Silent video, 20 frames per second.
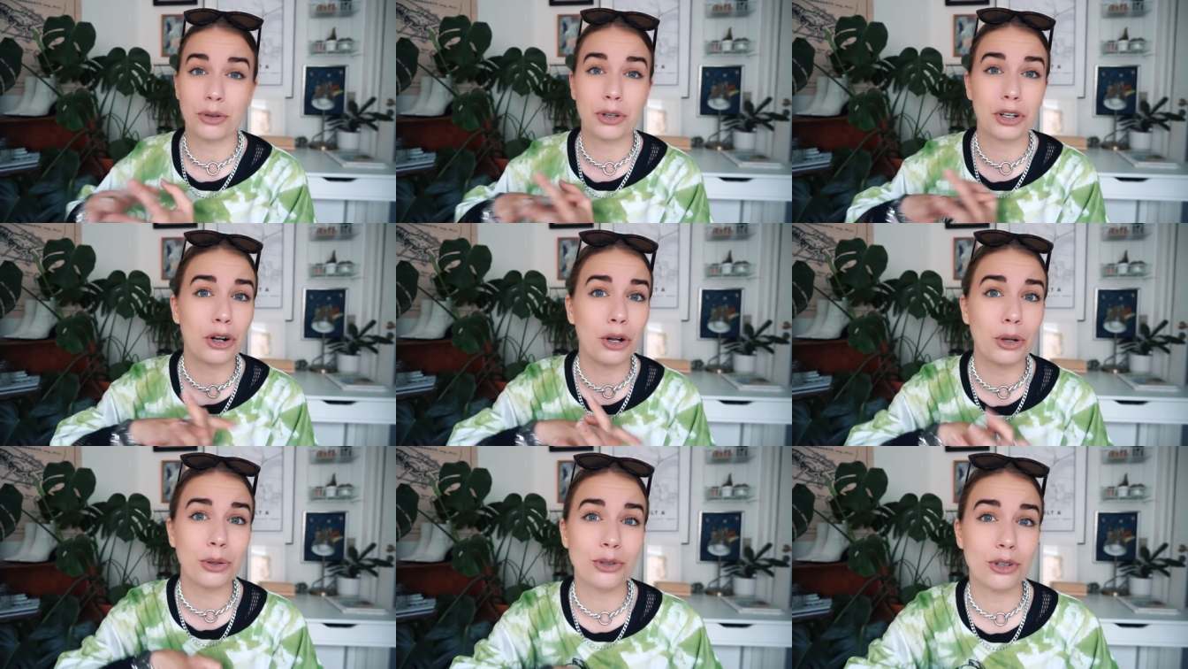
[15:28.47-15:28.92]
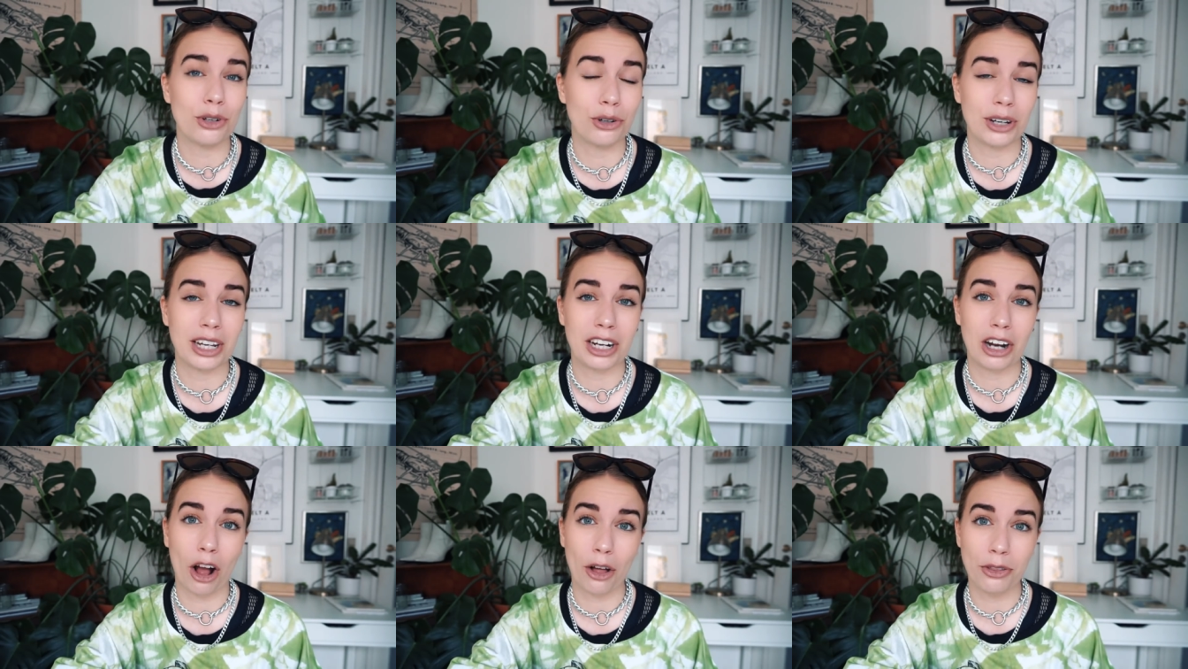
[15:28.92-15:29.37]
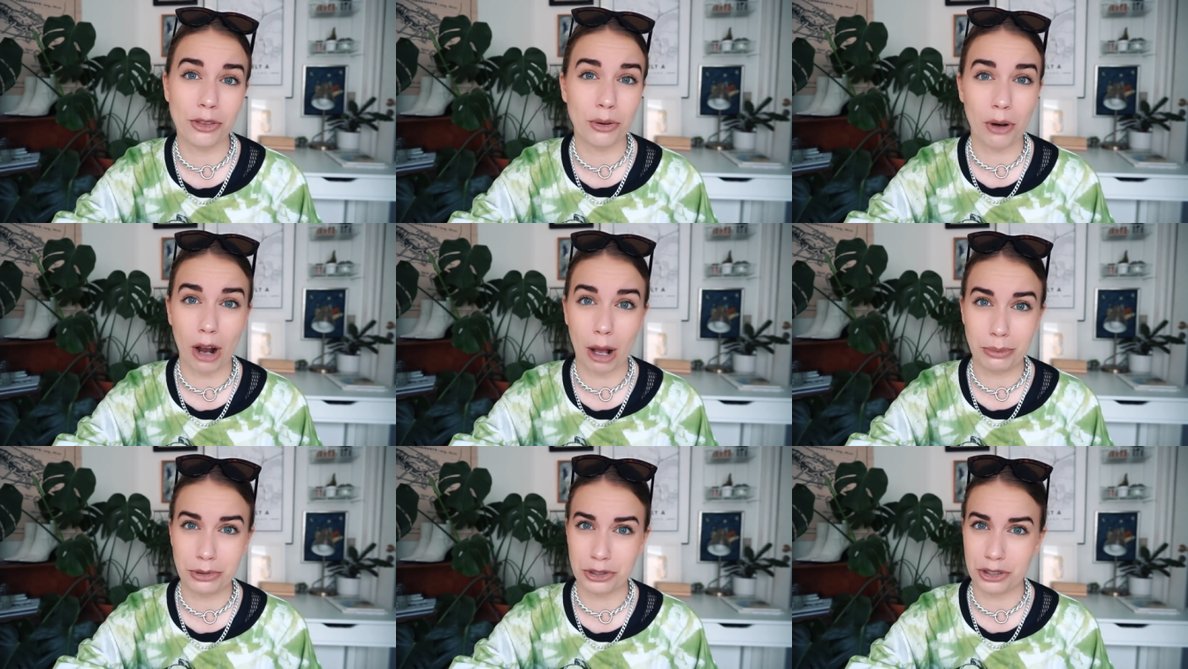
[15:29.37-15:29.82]
You can also look at
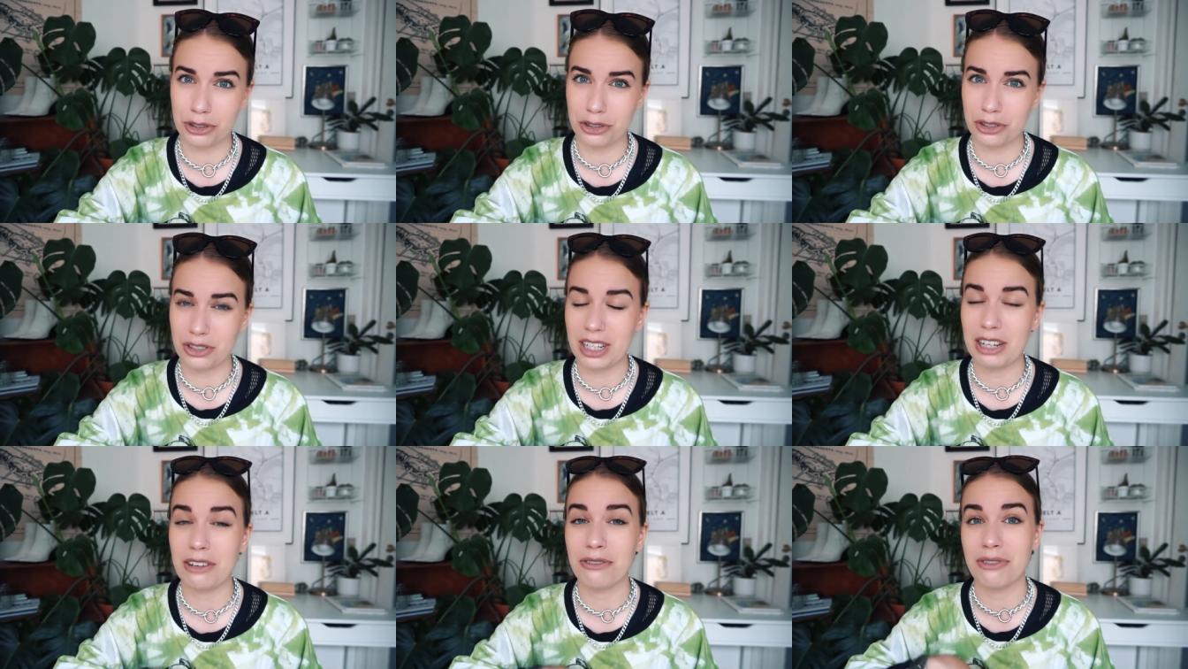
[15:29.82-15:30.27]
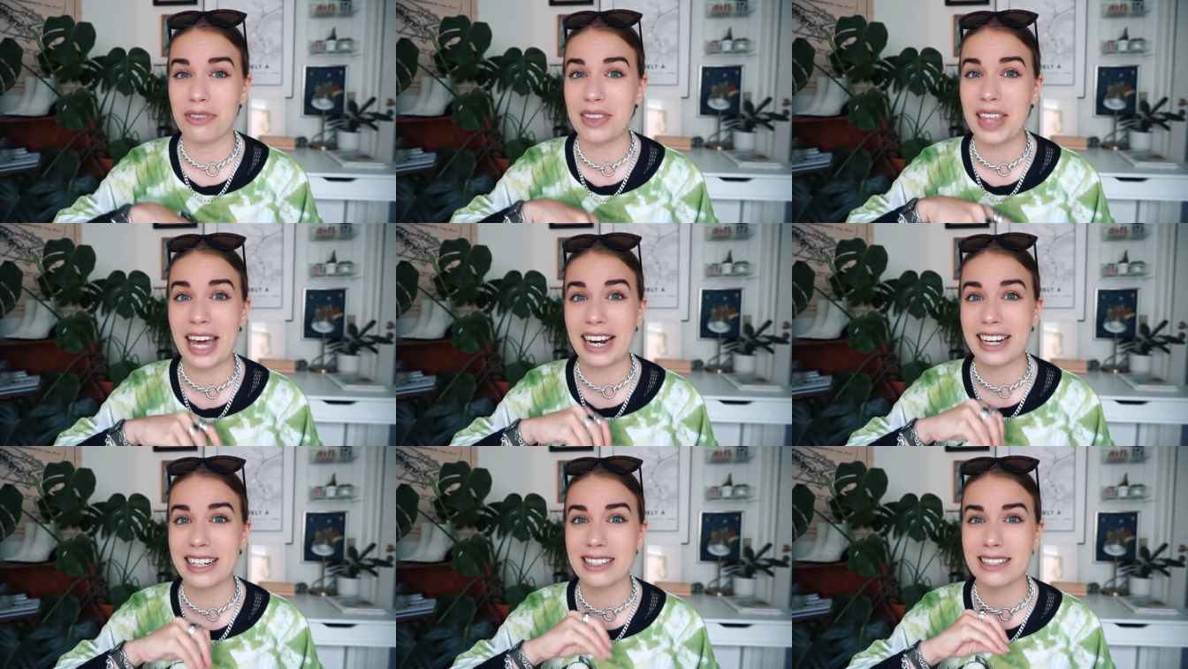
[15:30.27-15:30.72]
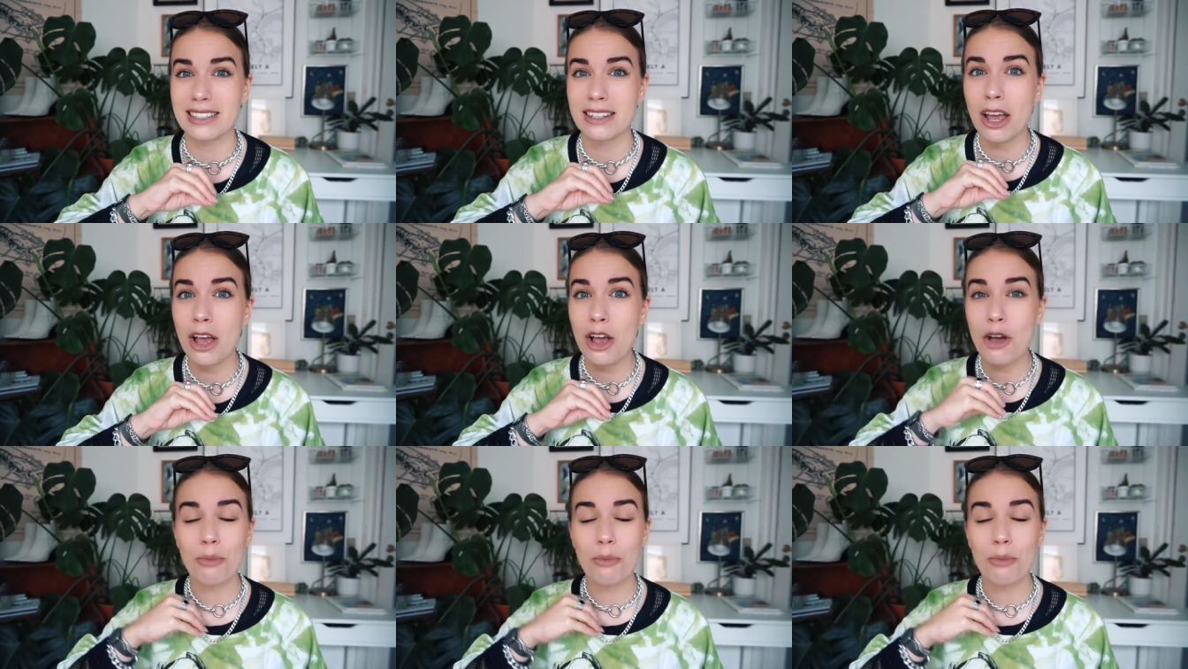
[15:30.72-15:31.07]
other options if that is